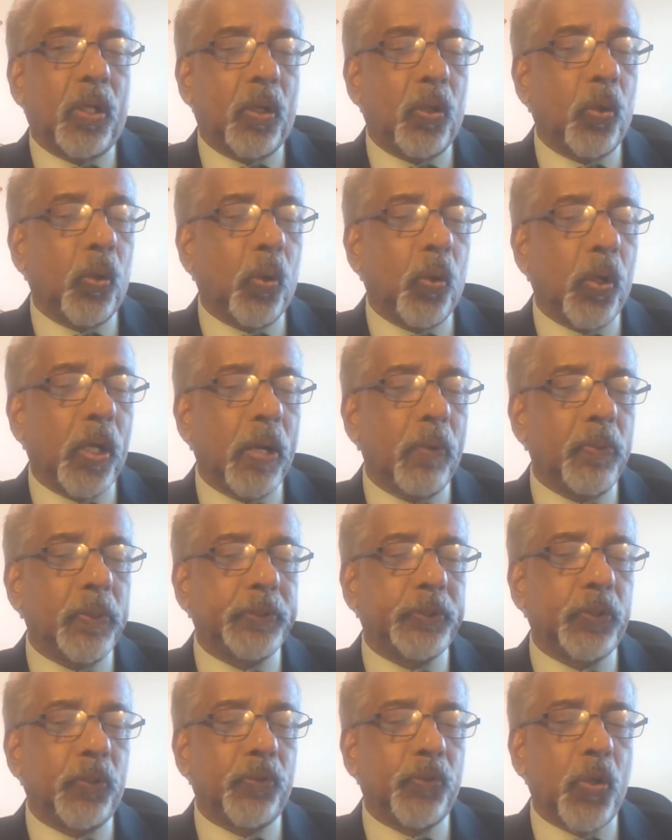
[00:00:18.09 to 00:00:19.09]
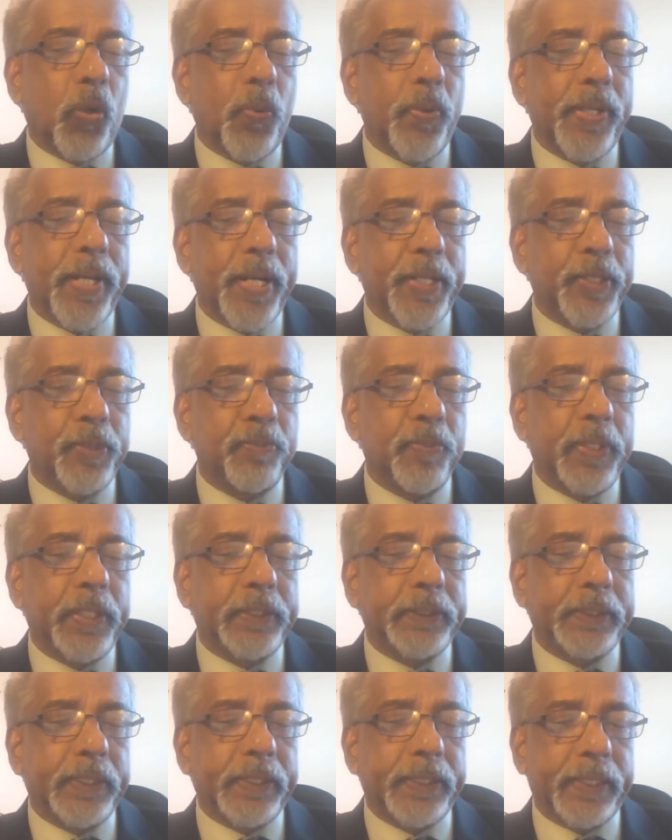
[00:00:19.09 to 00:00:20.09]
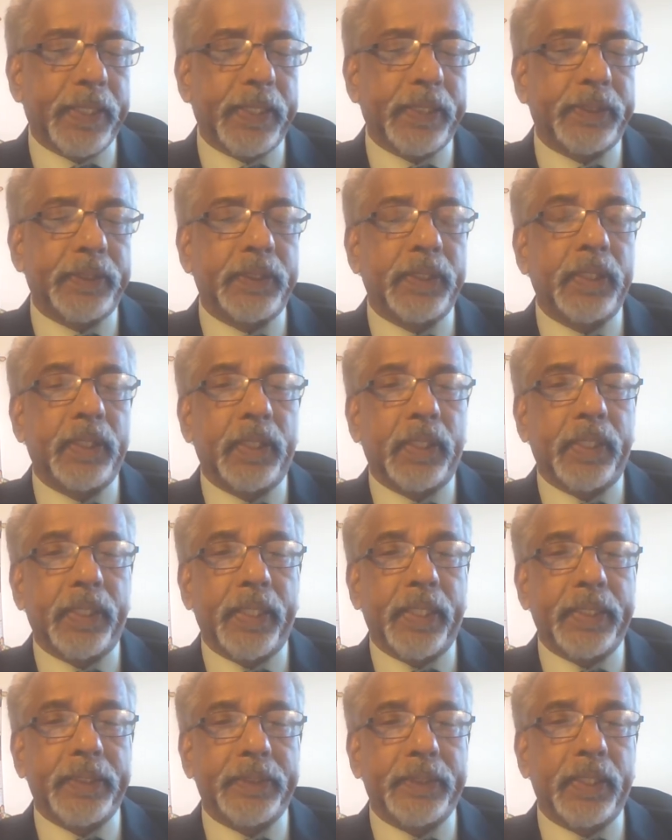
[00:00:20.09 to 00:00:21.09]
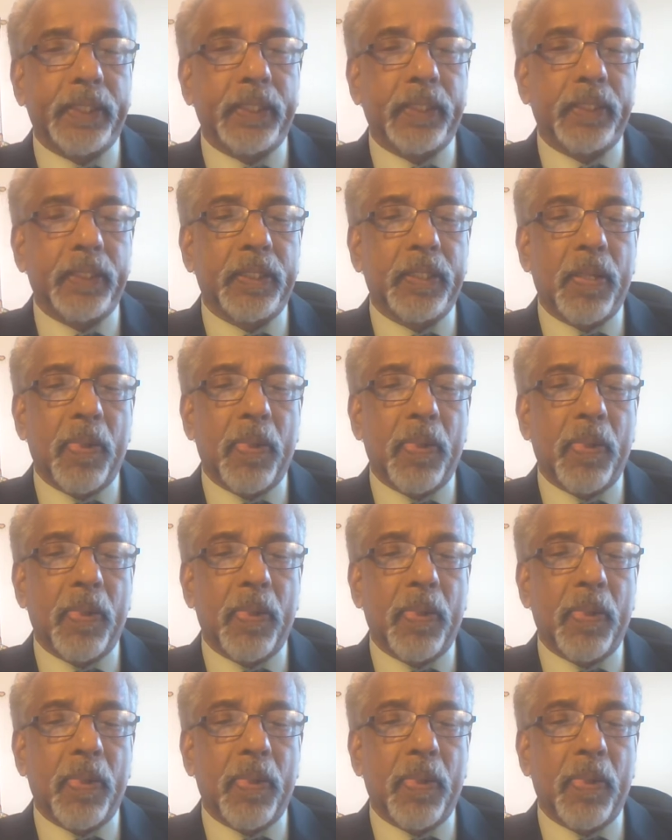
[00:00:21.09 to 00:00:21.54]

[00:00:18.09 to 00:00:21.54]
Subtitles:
Low levels of COVID antibodies in kids. Nature,